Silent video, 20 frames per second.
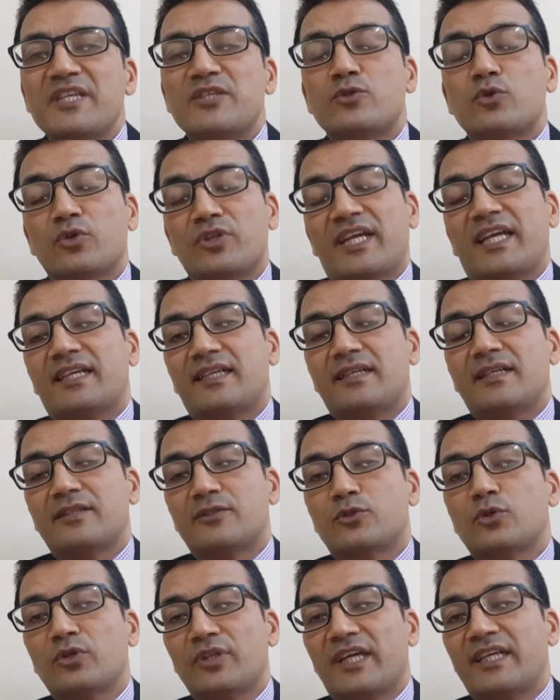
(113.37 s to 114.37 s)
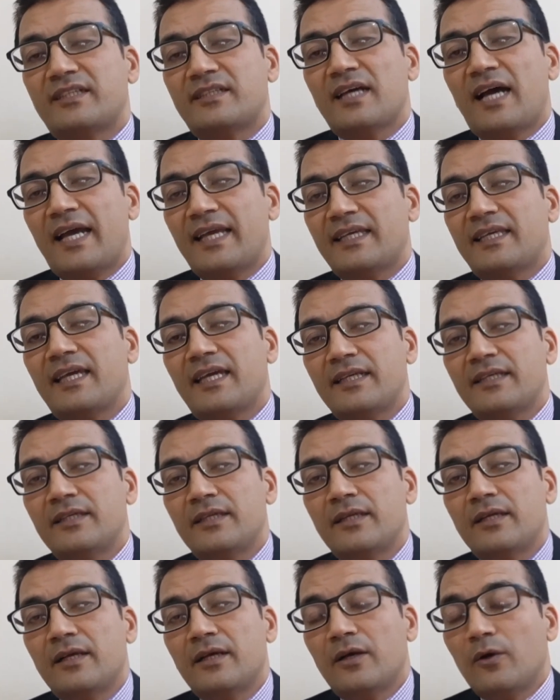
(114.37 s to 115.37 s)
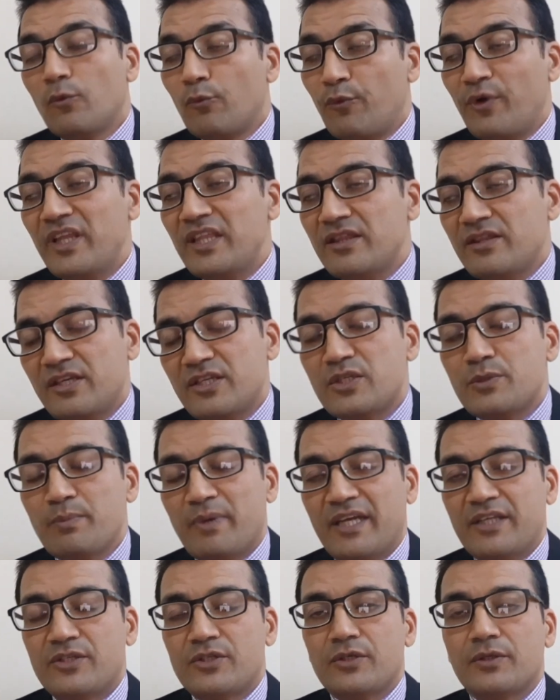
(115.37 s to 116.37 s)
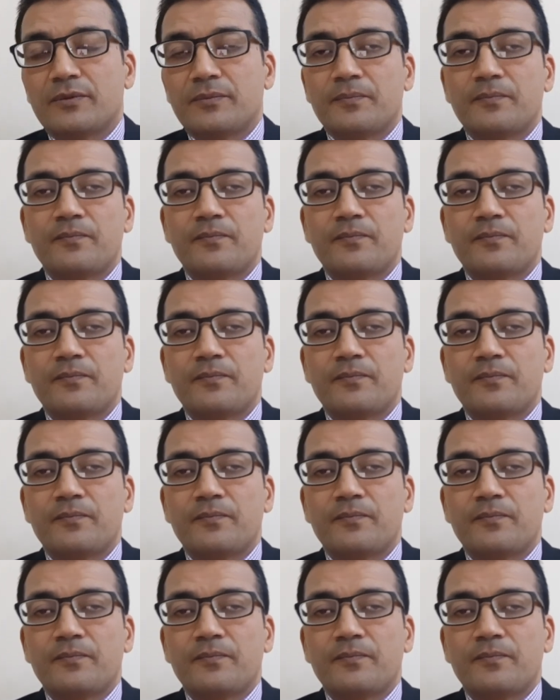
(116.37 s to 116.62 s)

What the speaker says: so that I can win this match.